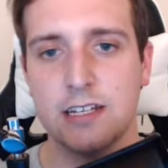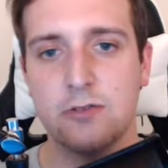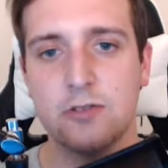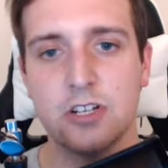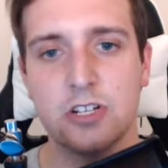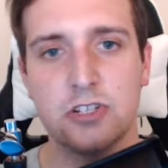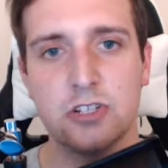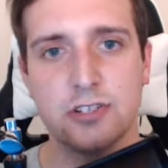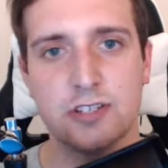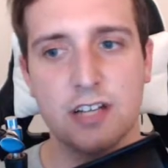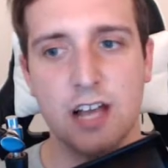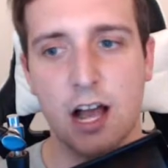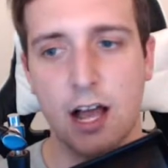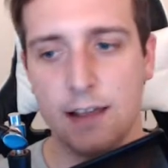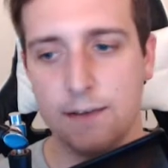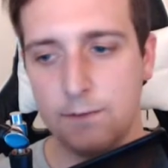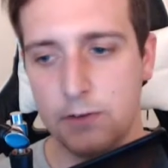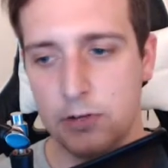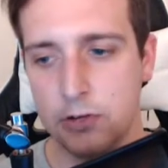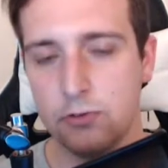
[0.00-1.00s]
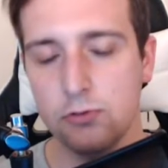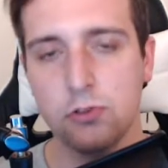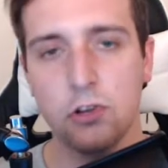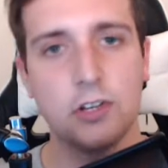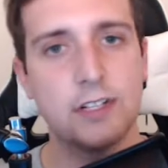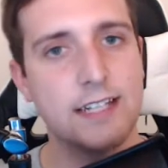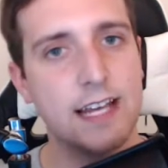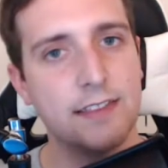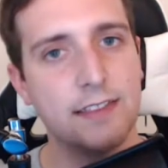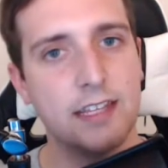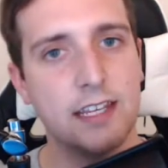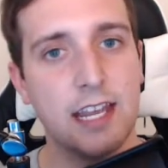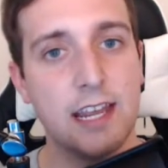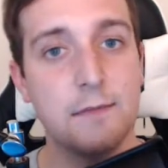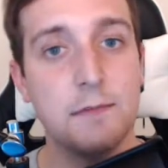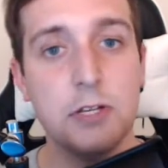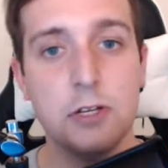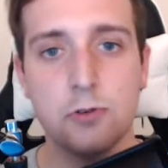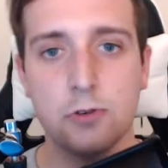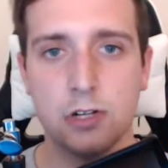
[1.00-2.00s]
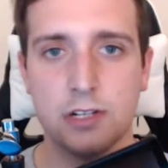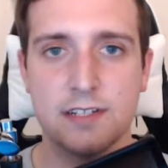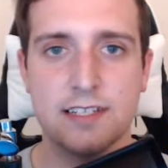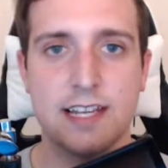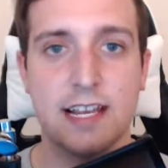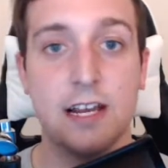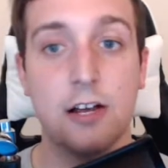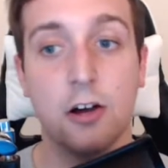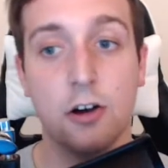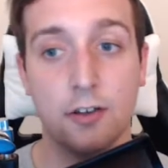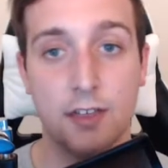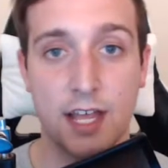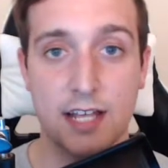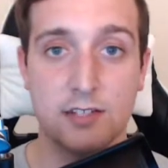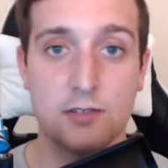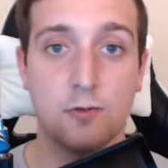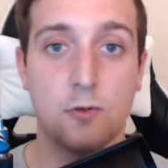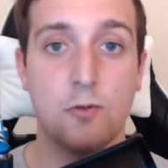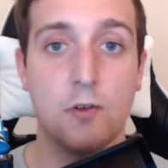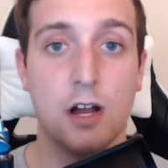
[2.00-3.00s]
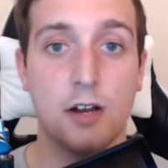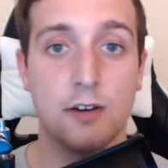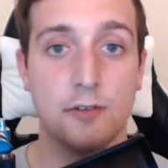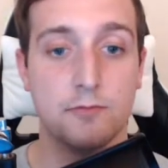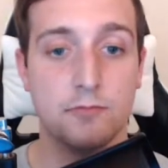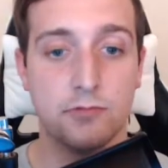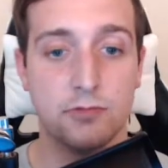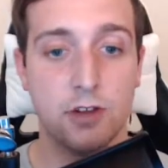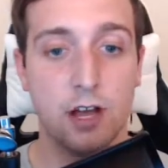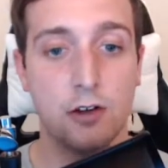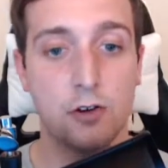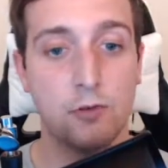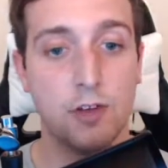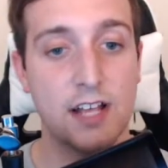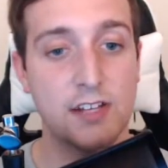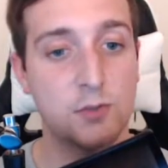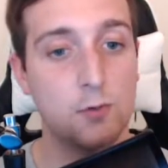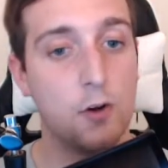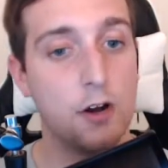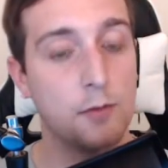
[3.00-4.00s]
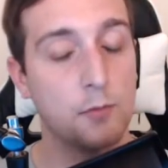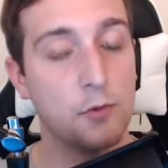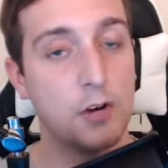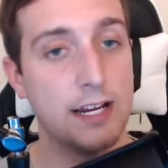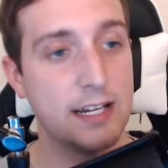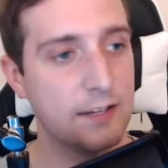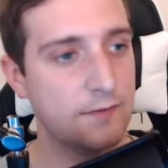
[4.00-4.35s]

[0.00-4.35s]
could just, if you looked at the game, you could say, oh, that's Quantum Break.